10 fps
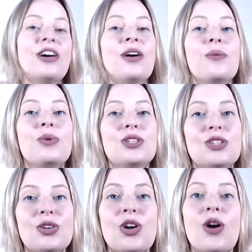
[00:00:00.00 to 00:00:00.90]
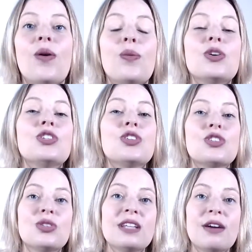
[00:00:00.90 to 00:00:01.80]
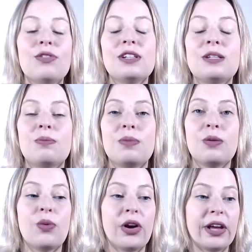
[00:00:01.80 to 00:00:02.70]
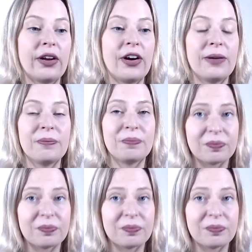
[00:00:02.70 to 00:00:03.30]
which you should definitely be working on.